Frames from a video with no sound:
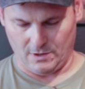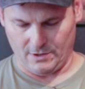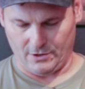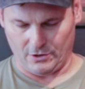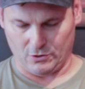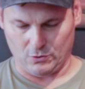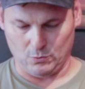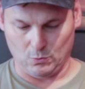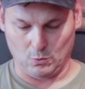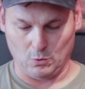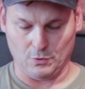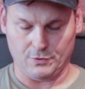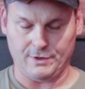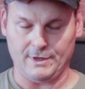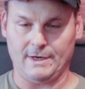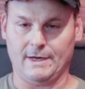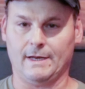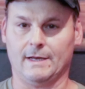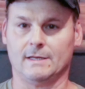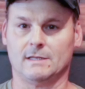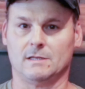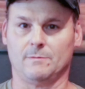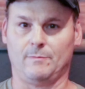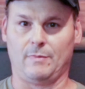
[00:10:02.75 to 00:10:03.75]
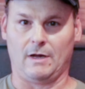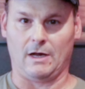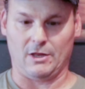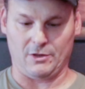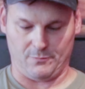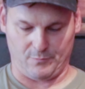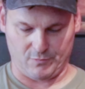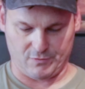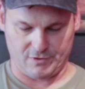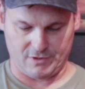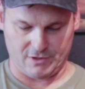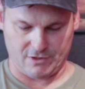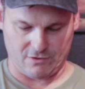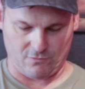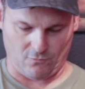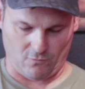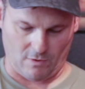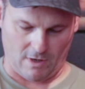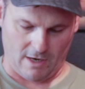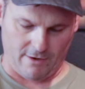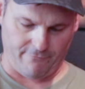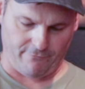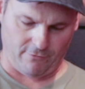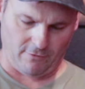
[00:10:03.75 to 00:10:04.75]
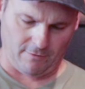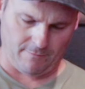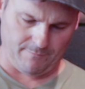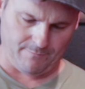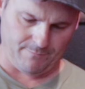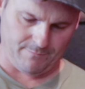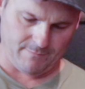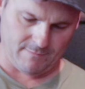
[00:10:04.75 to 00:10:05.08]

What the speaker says: of the cool things about the precision rifle,